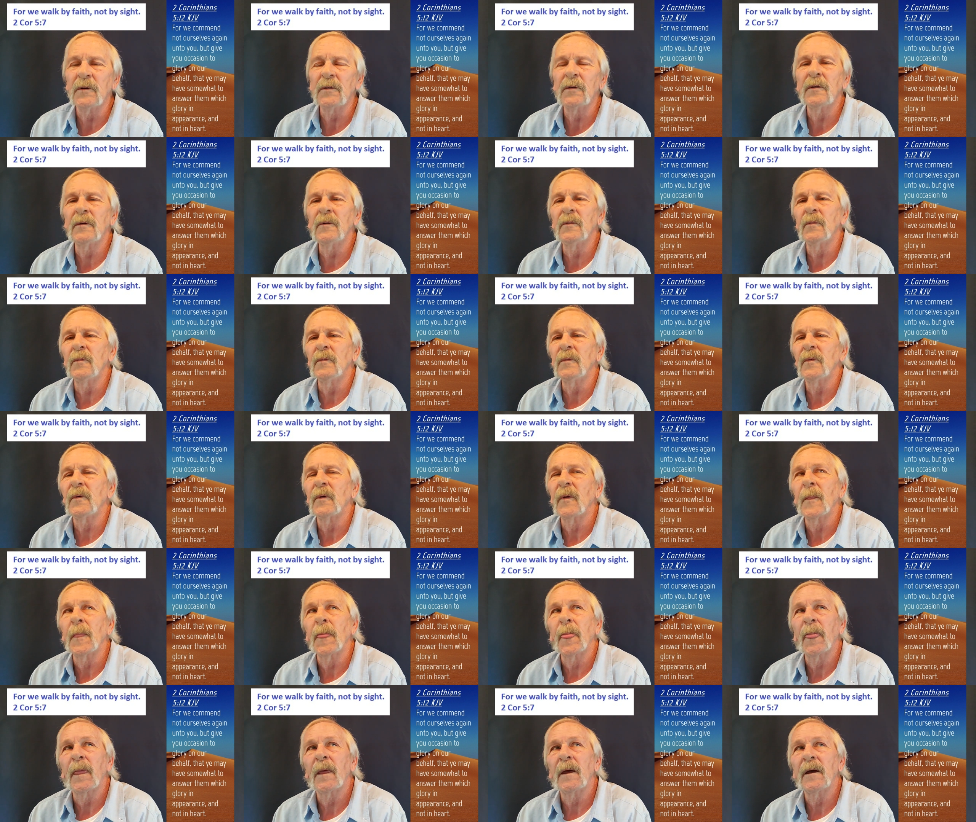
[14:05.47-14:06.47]

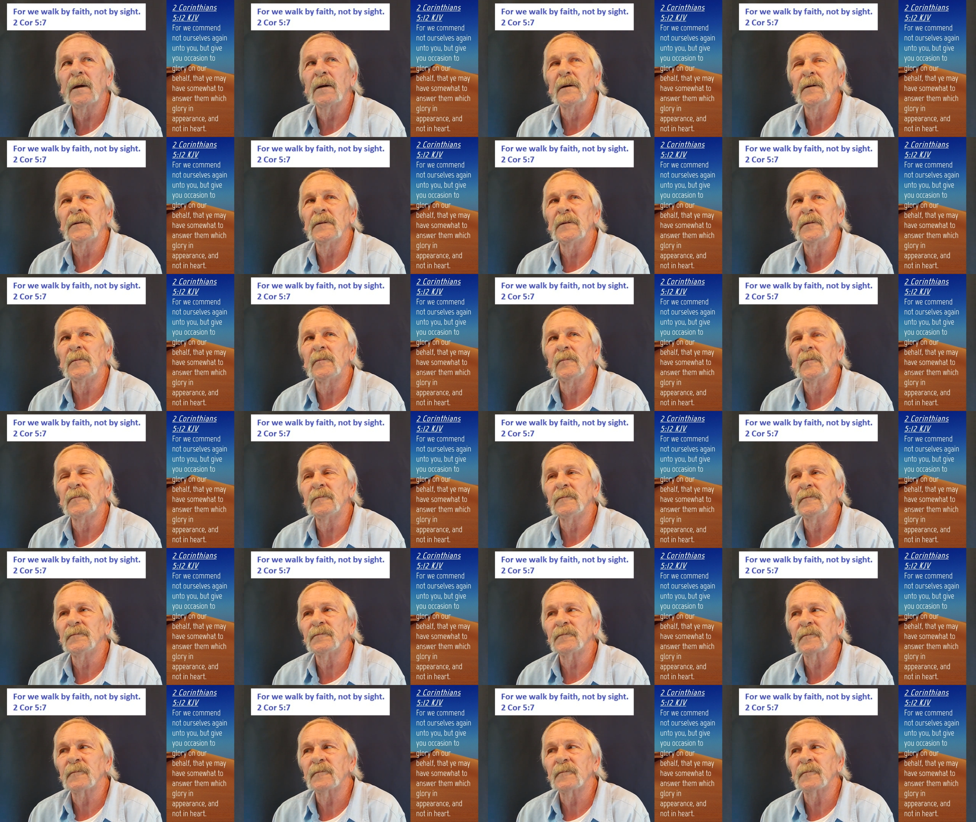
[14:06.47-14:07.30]
Nobody speaks.